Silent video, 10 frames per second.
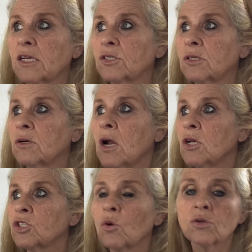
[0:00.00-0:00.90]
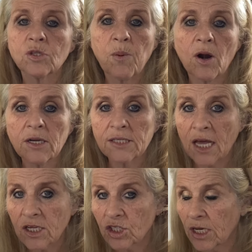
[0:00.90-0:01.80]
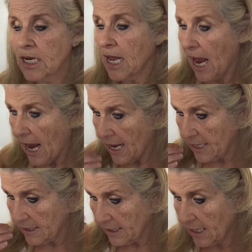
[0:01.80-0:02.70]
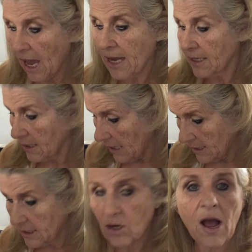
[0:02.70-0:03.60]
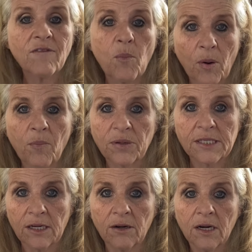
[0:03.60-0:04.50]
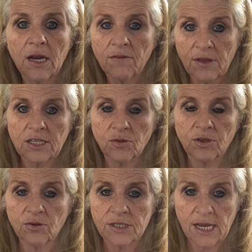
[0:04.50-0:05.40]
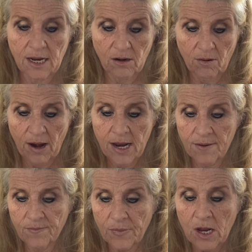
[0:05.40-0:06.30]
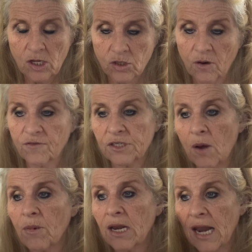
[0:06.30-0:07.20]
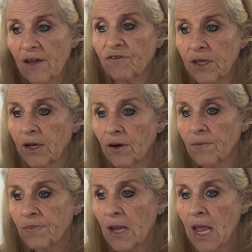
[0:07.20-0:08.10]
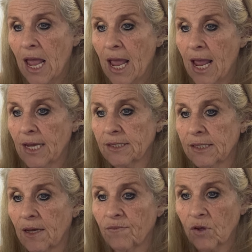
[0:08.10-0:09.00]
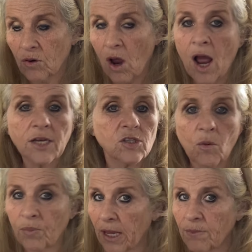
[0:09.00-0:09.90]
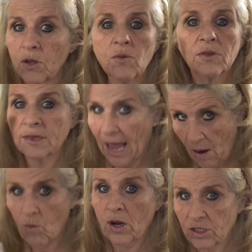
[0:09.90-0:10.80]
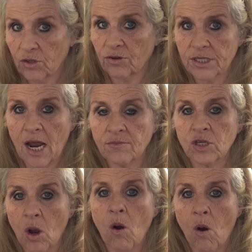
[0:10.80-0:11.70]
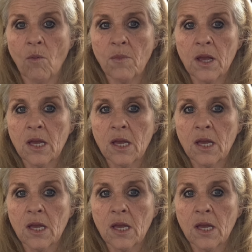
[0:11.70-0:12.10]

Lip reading: because they're so smart, intelligent, and they still have a purpose here. That's what they're saying, all right? So if someone left here and they're gone, don't blame you. That was their time to go home.